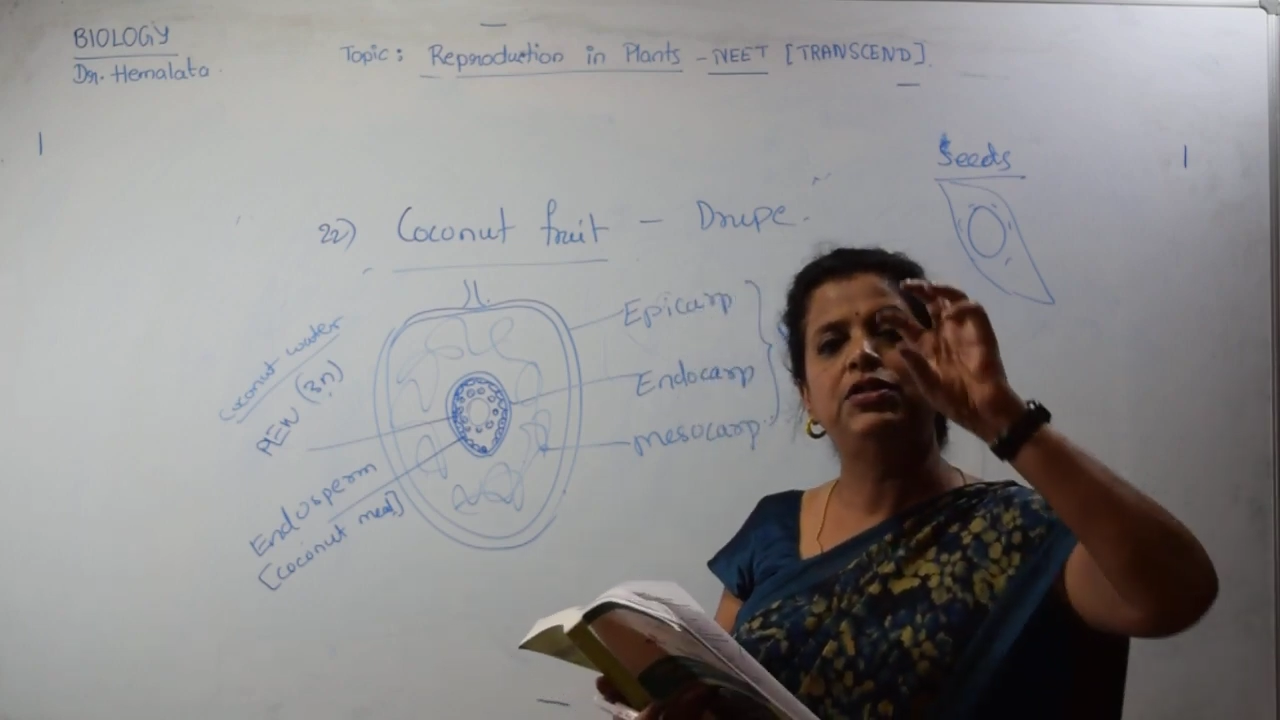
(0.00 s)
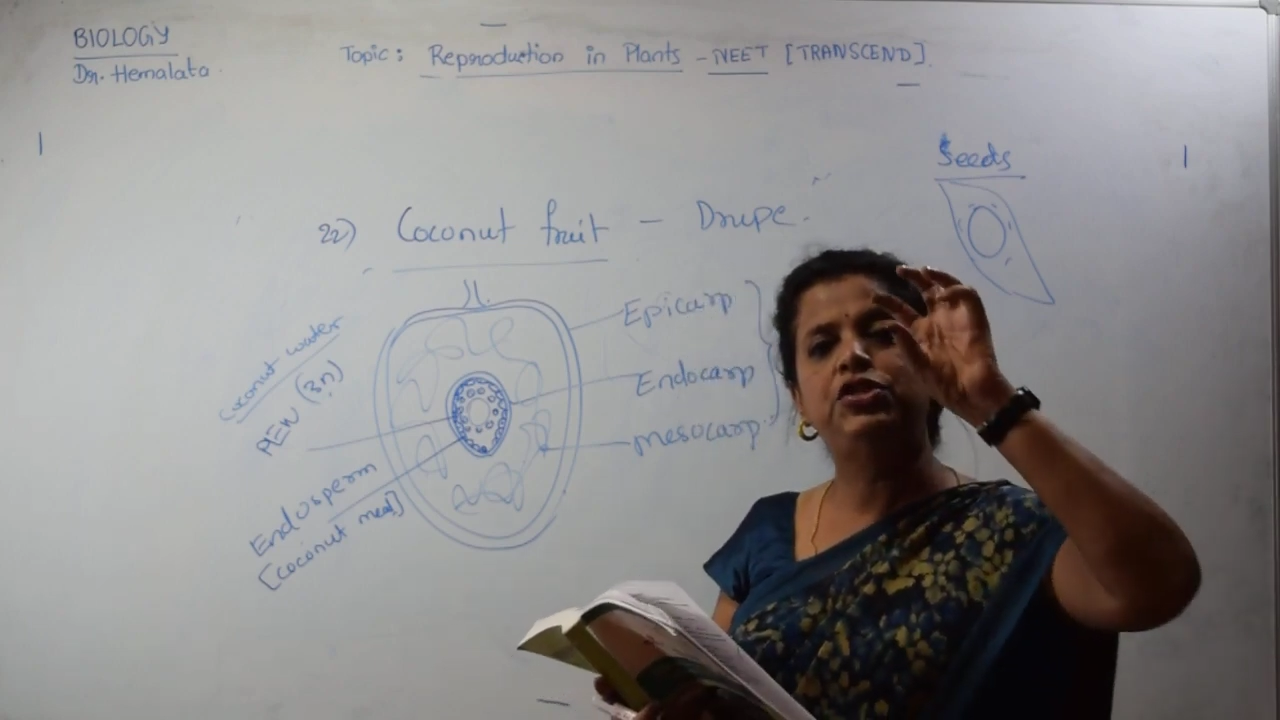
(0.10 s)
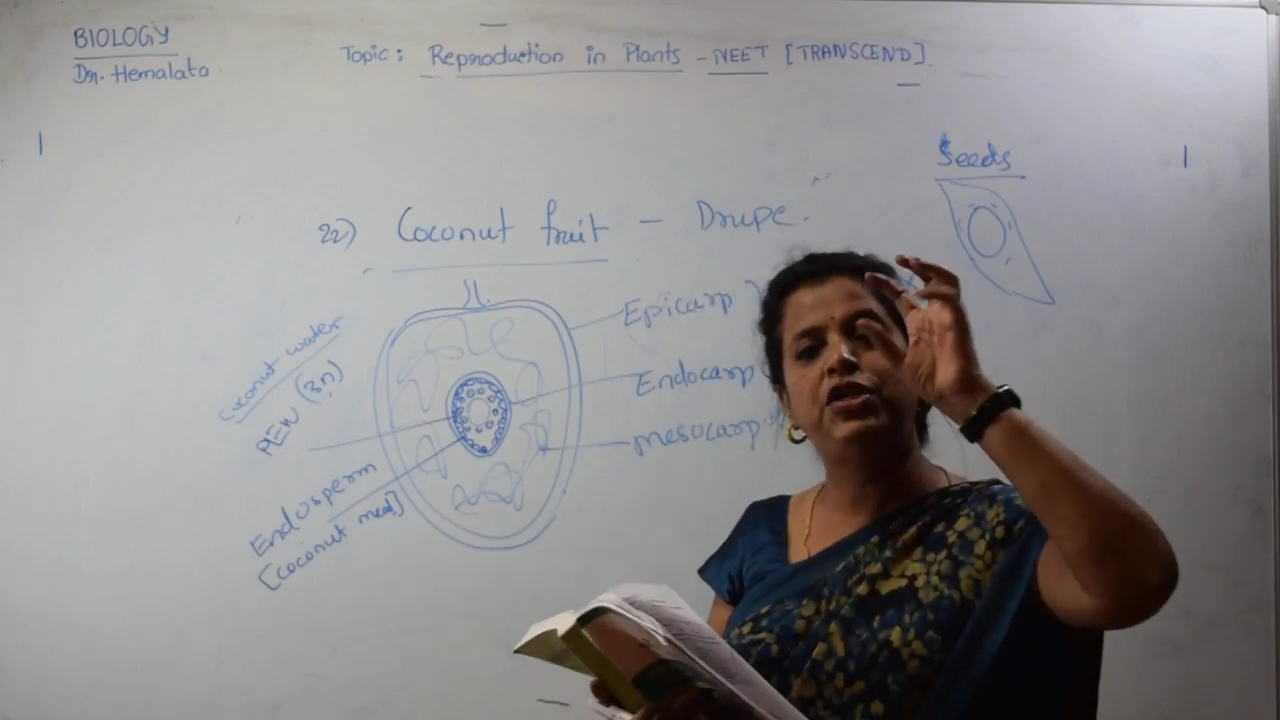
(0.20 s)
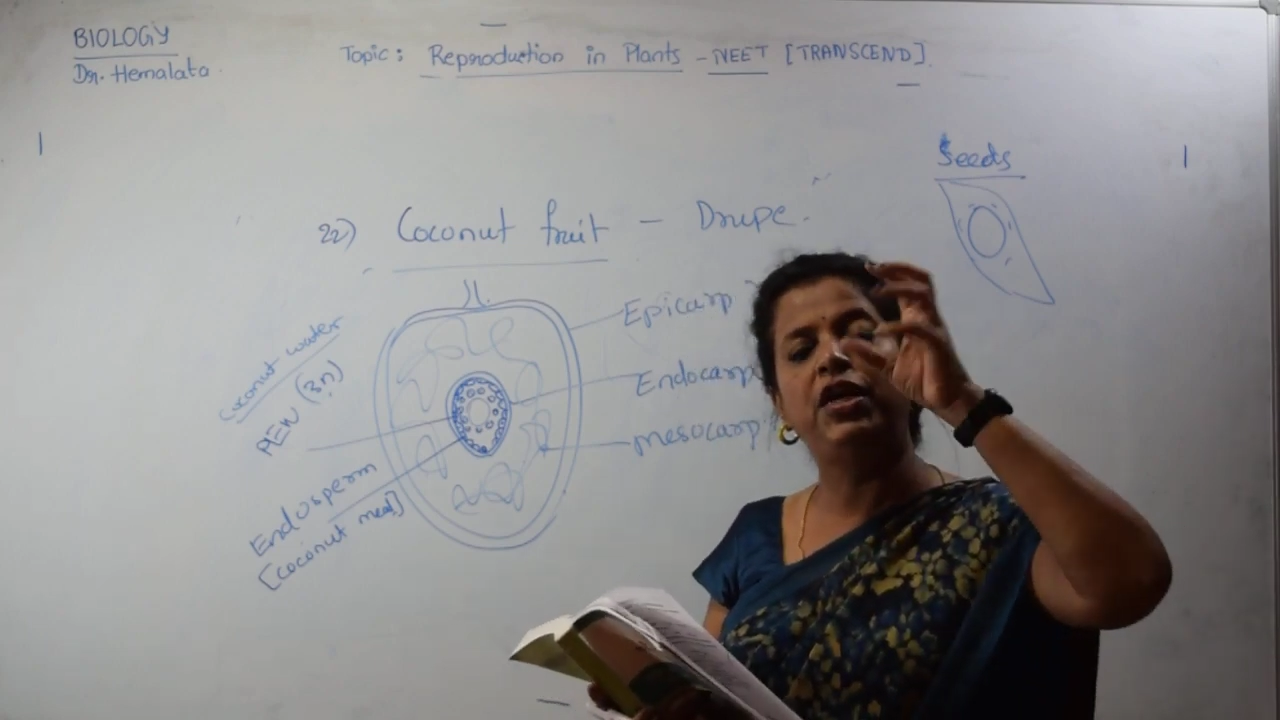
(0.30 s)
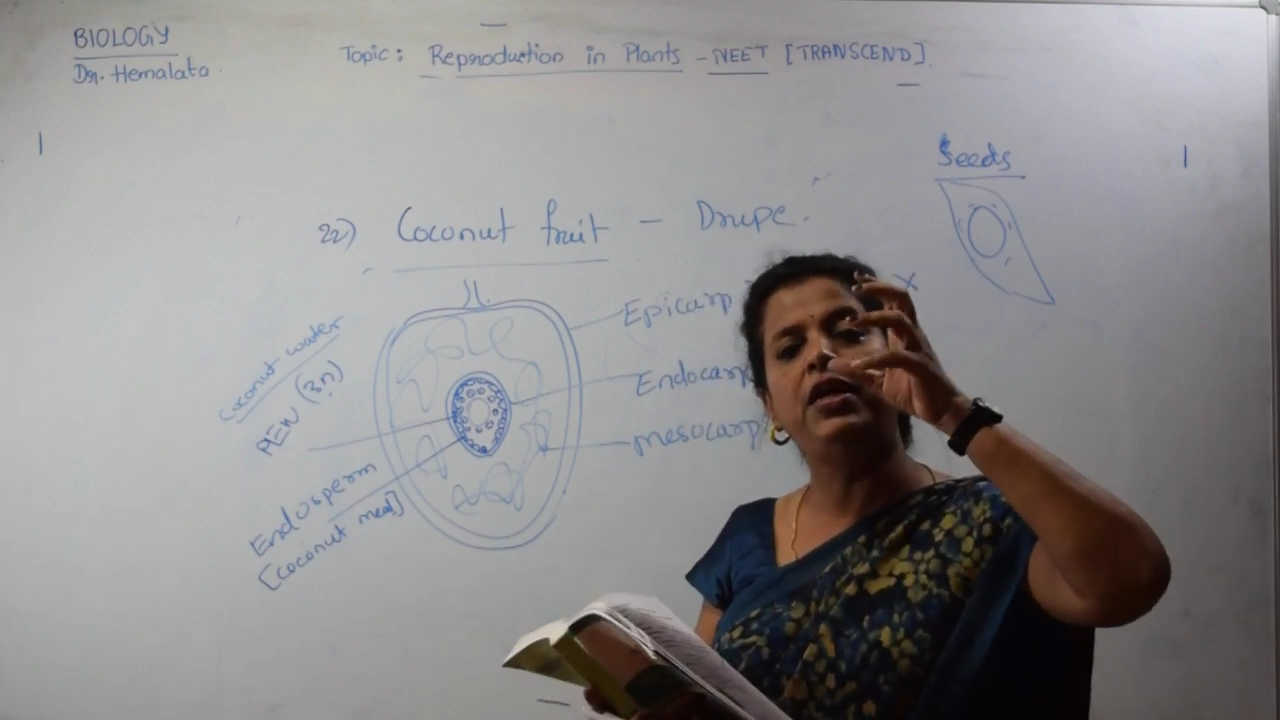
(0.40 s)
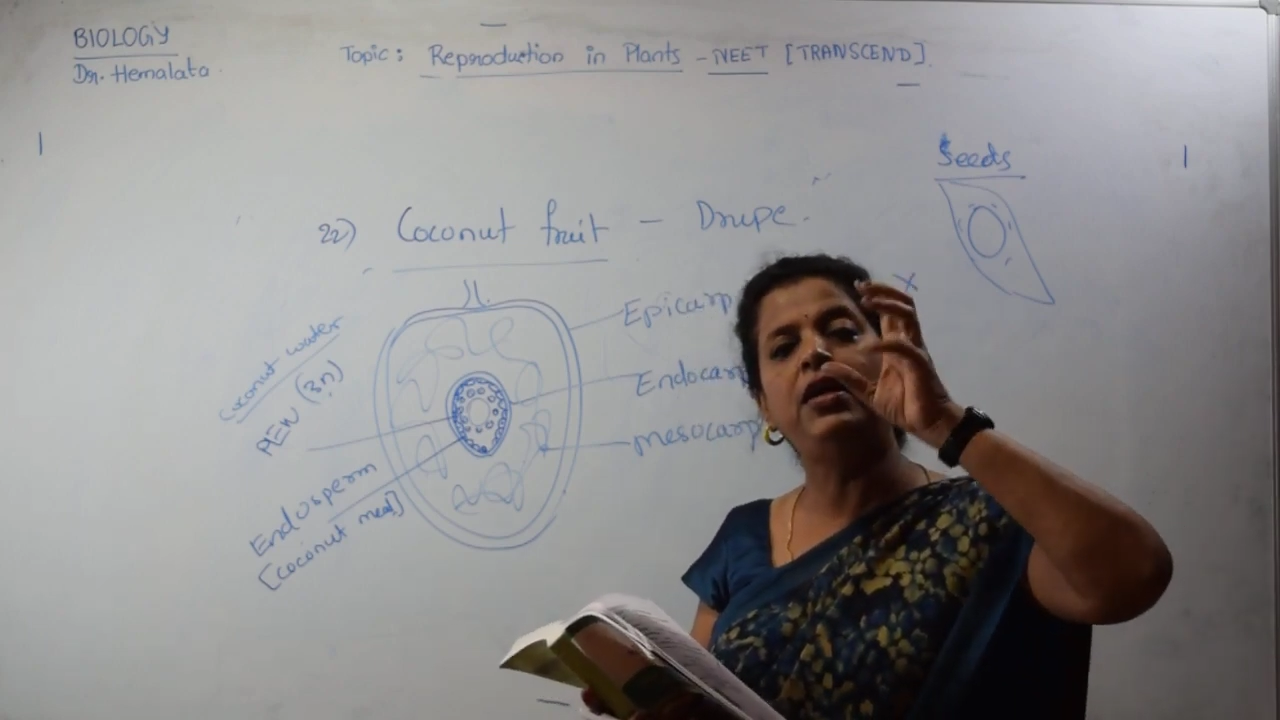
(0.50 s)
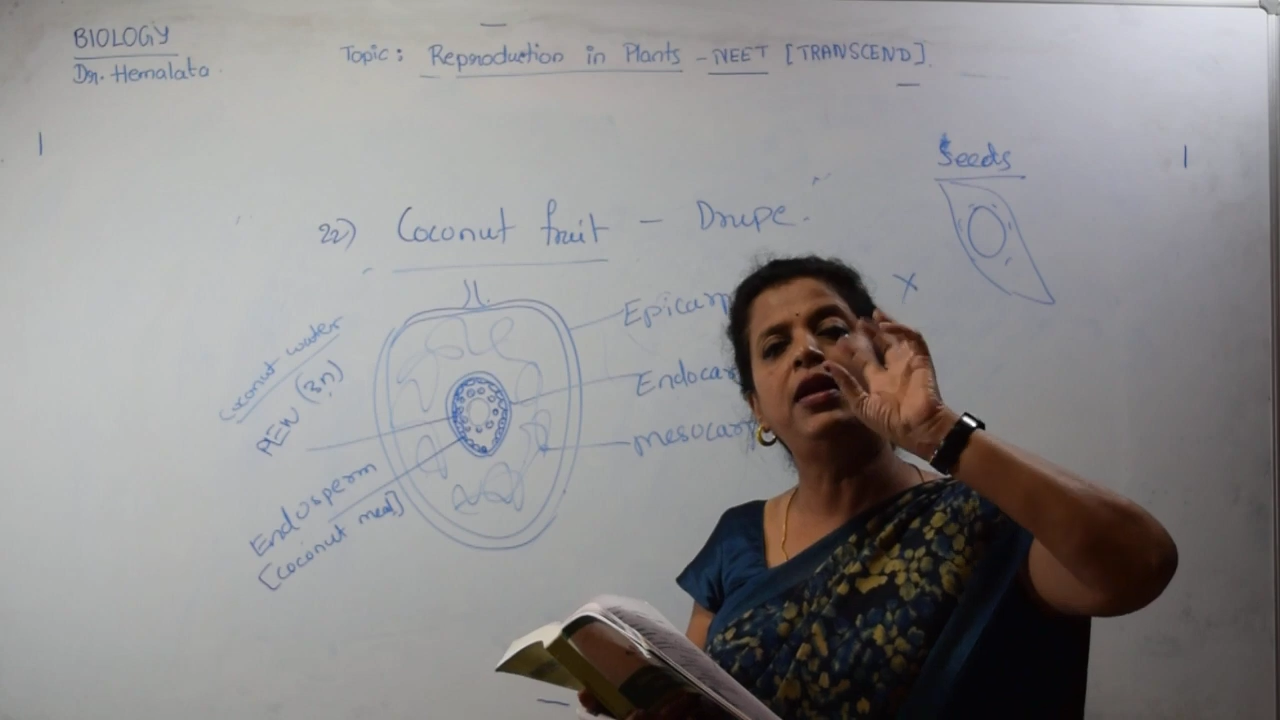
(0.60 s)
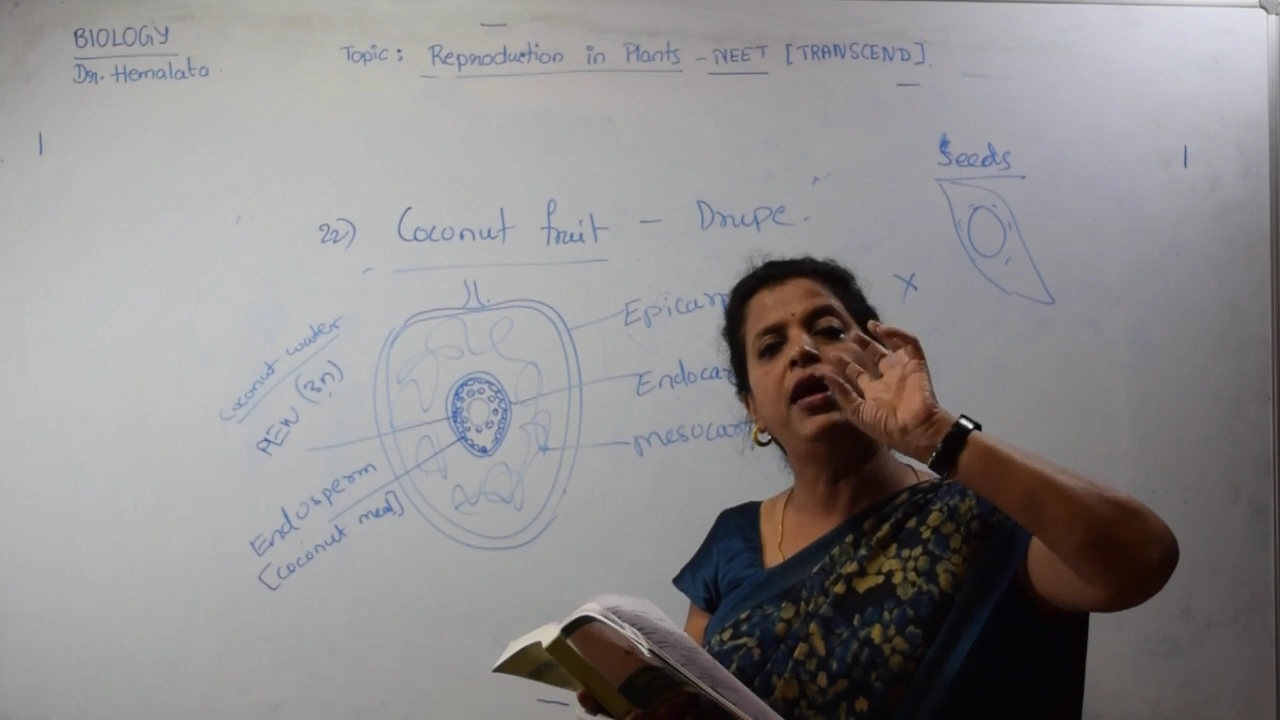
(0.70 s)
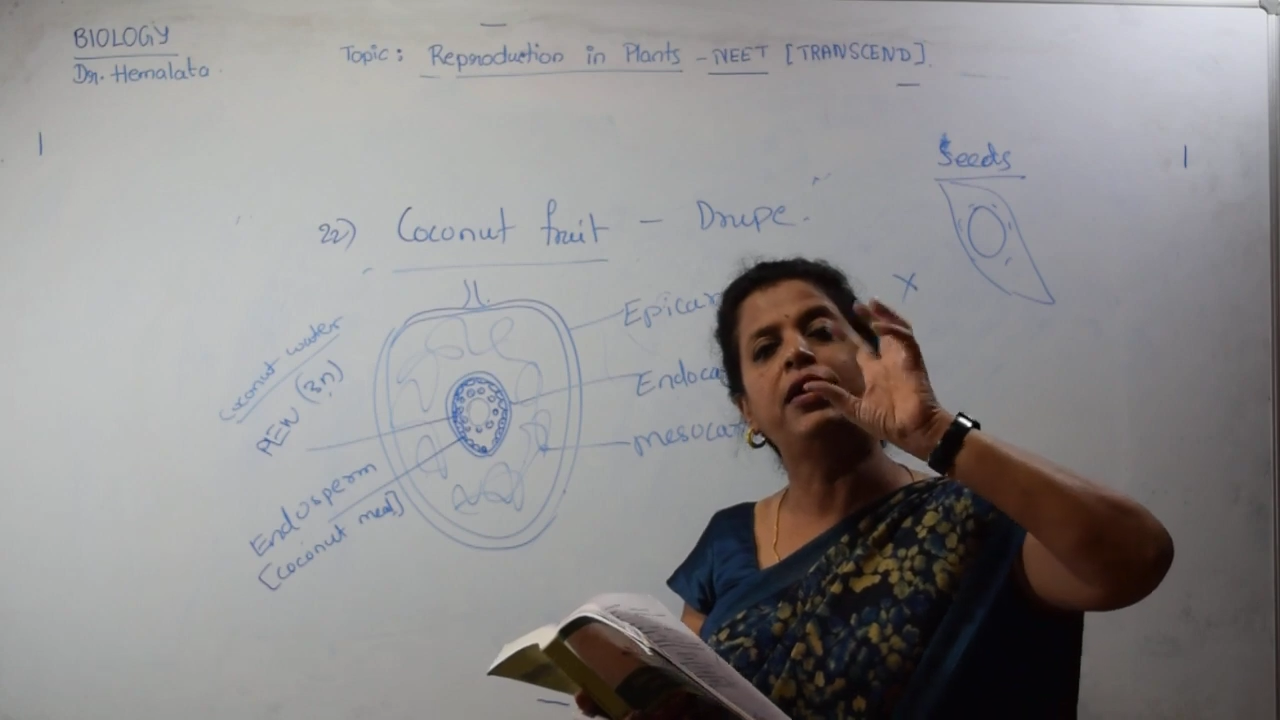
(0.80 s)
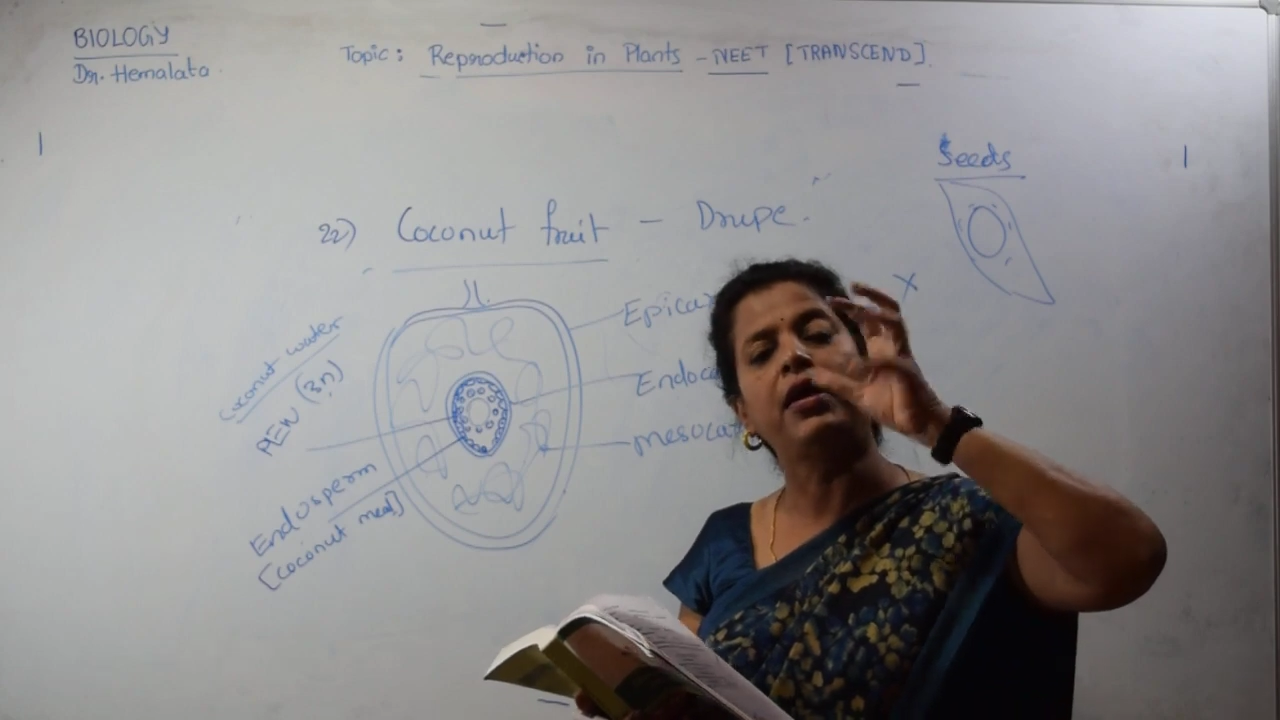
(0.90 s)

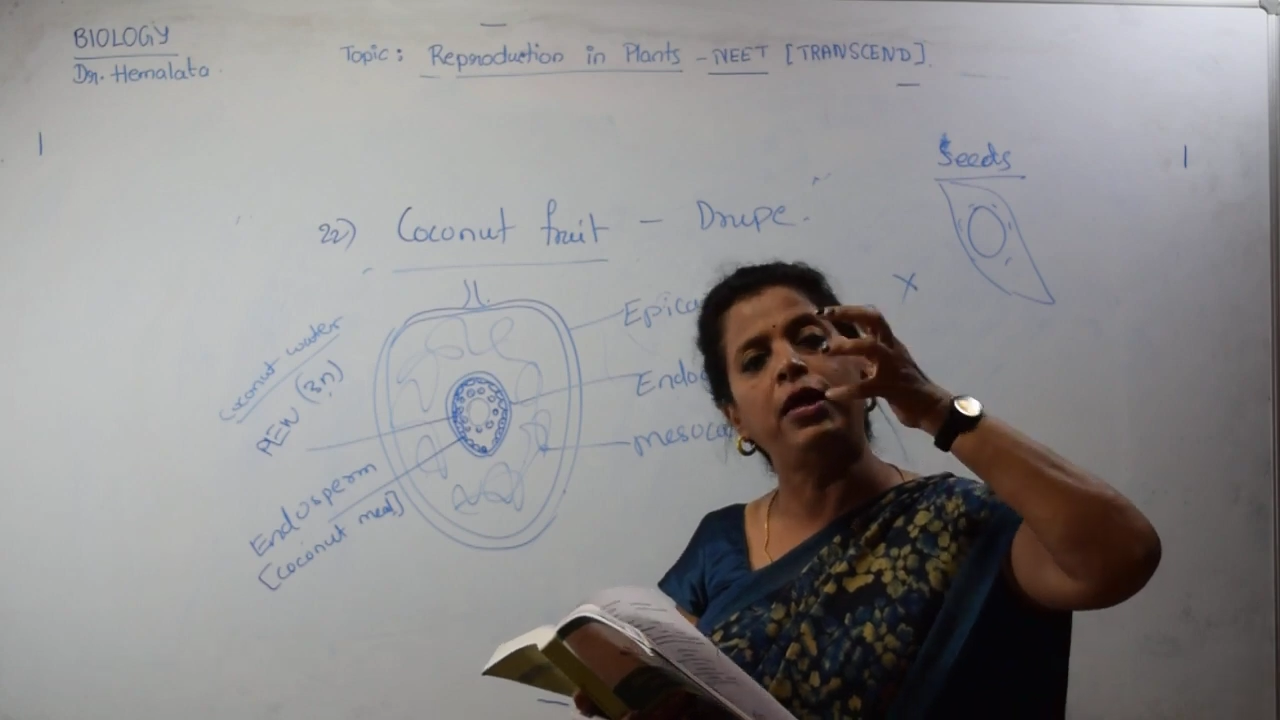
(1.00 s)
jelly-like